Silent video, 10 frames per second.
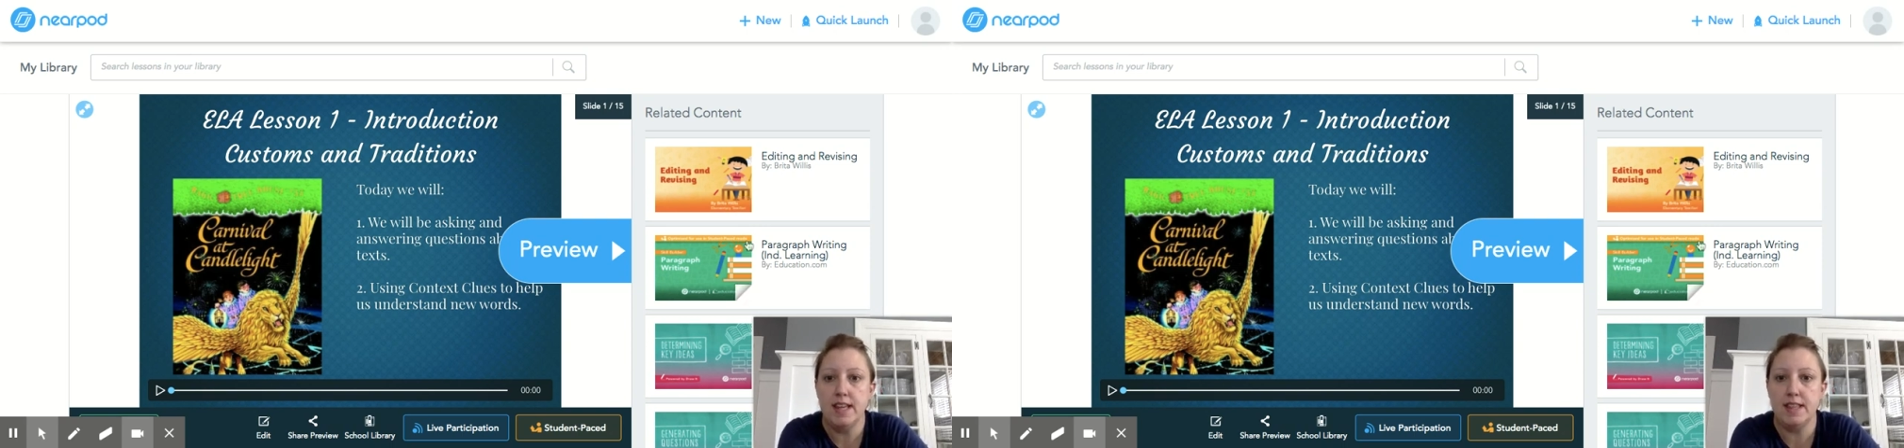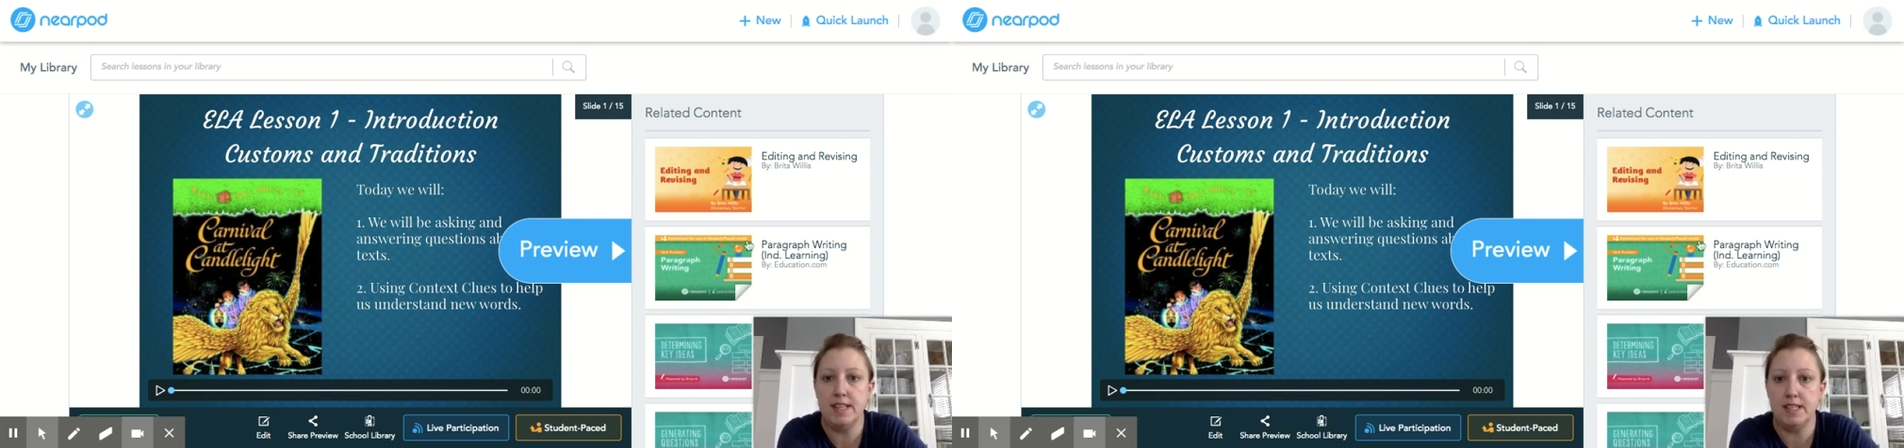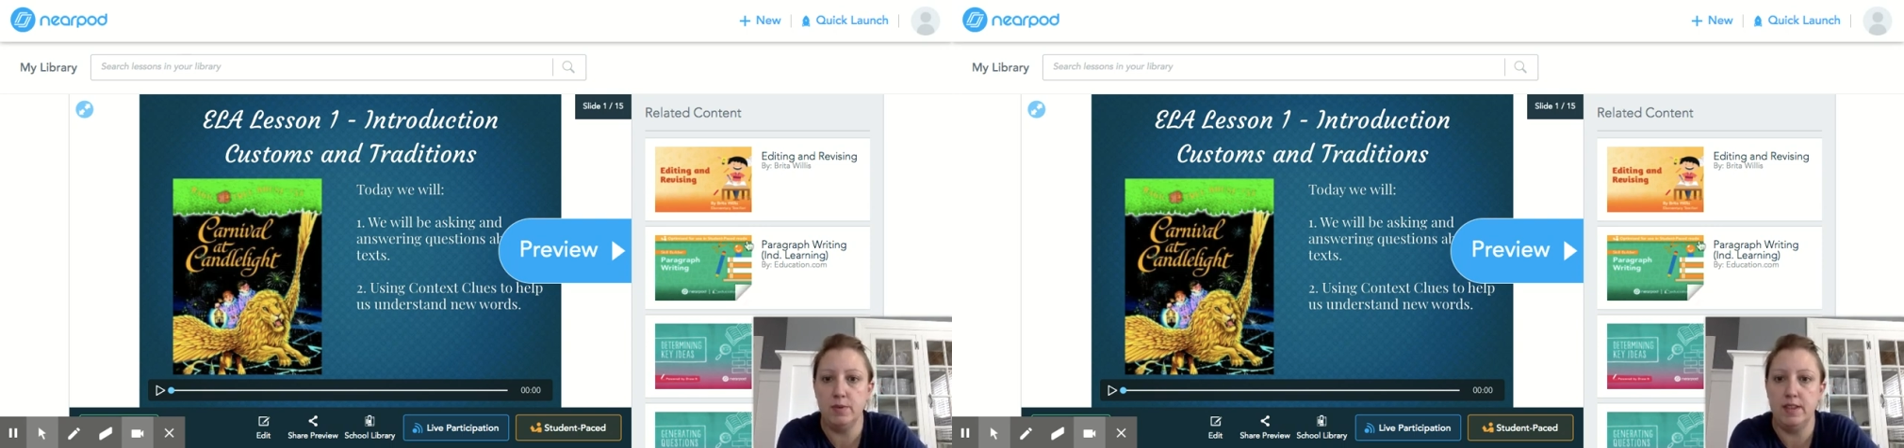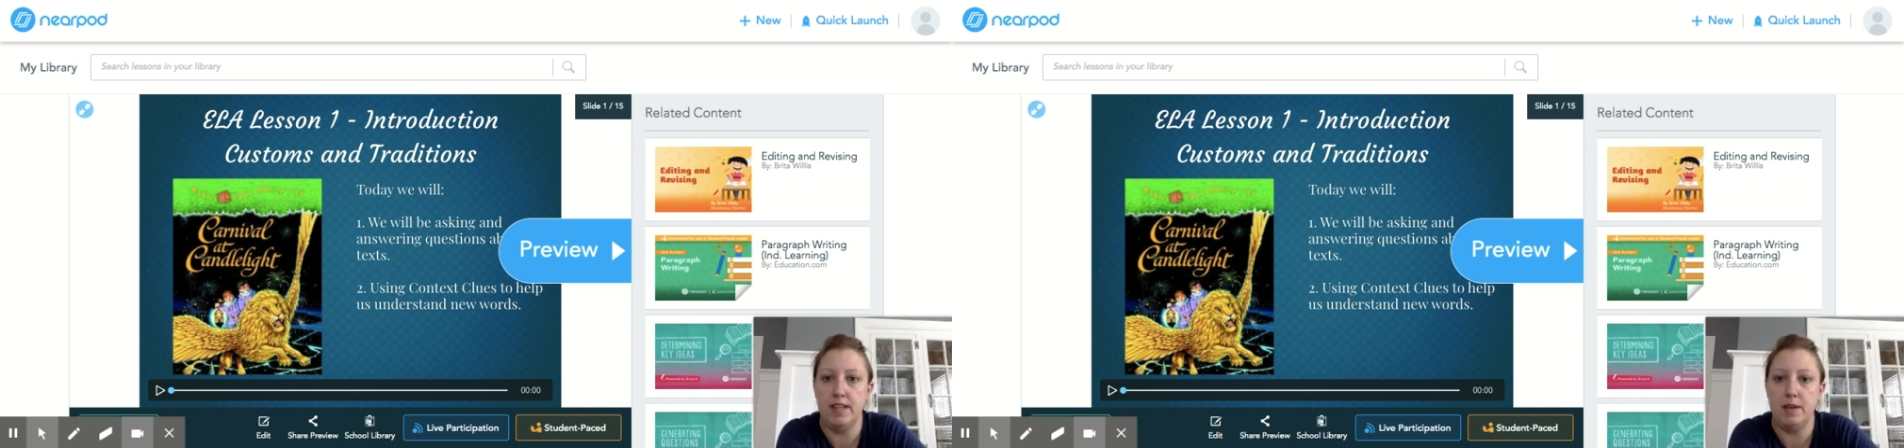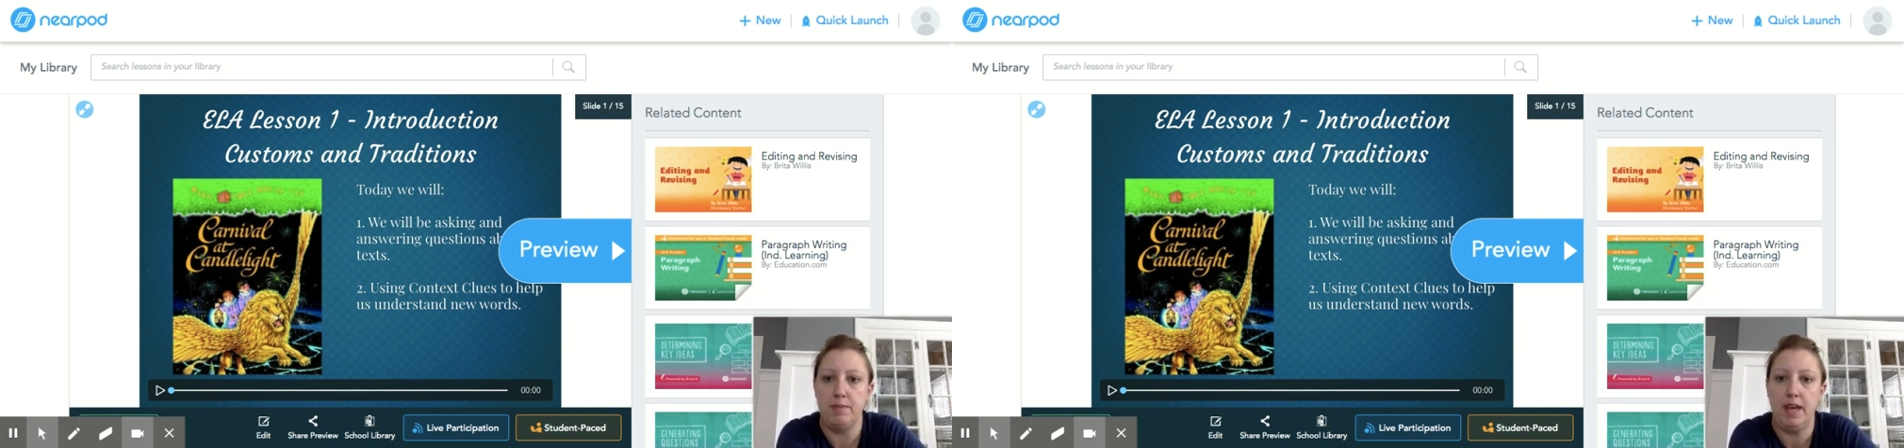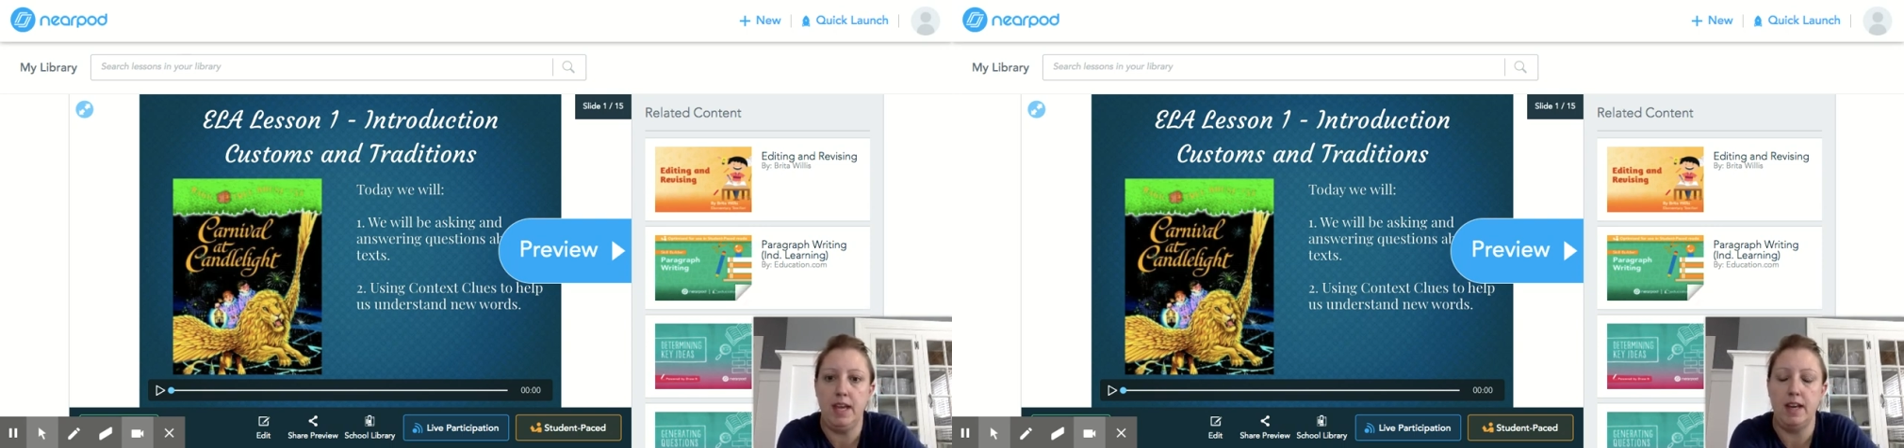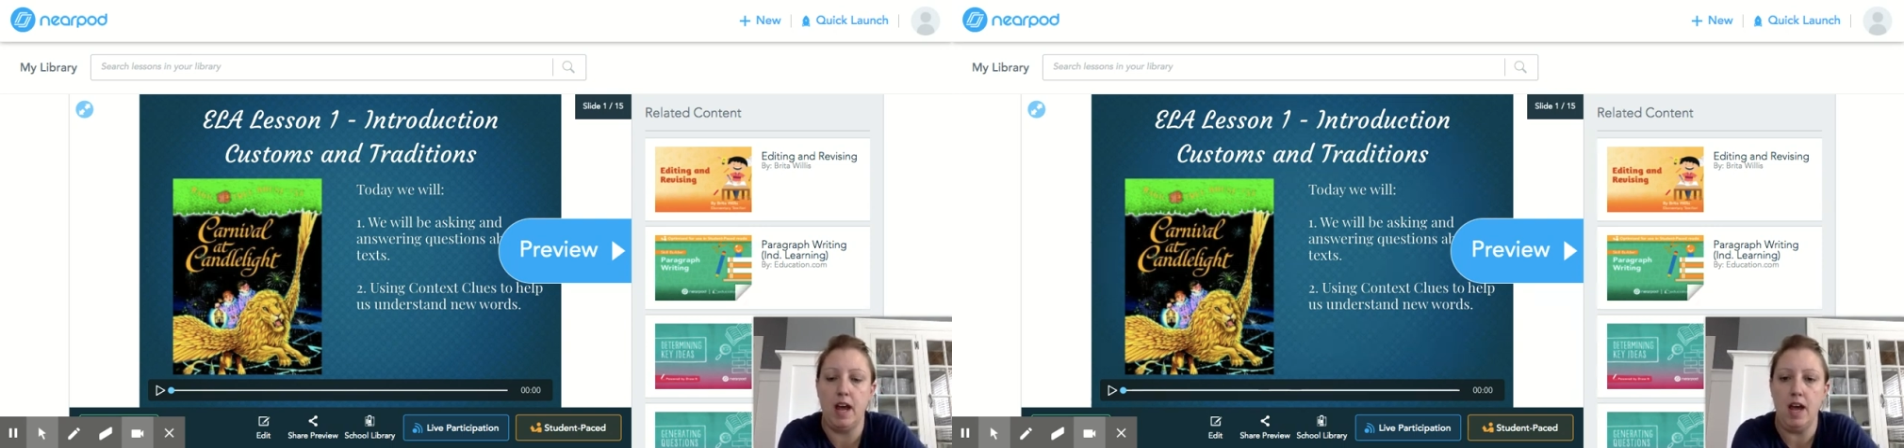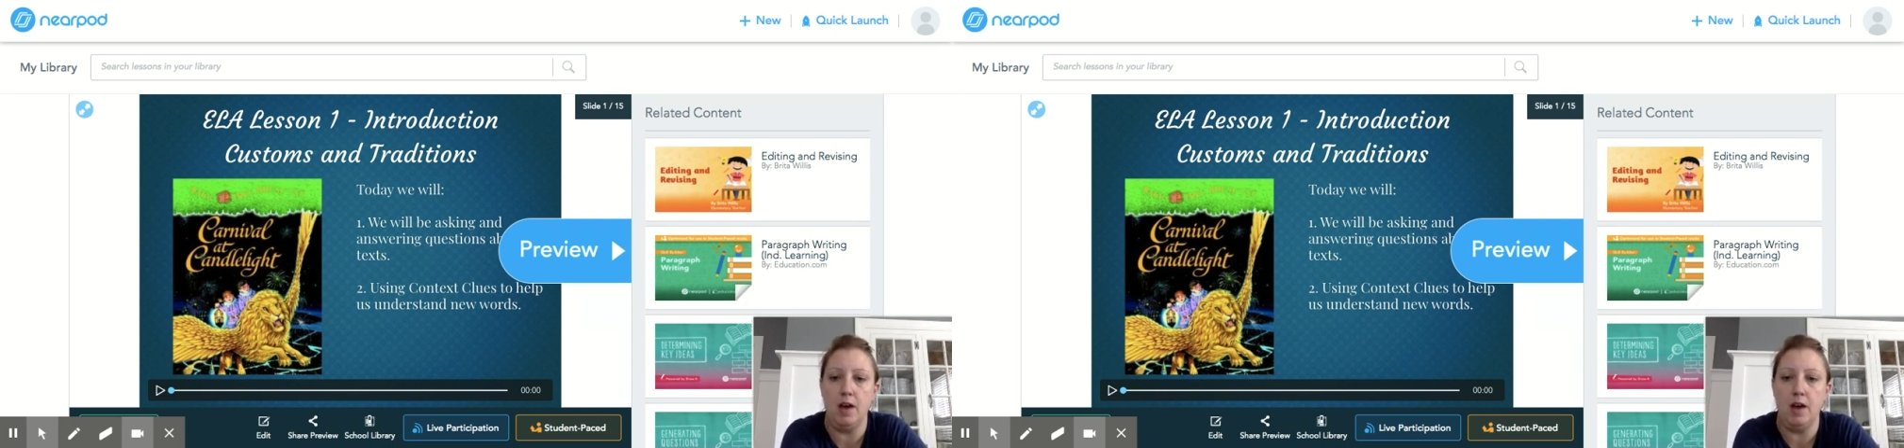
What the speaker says: This one that I made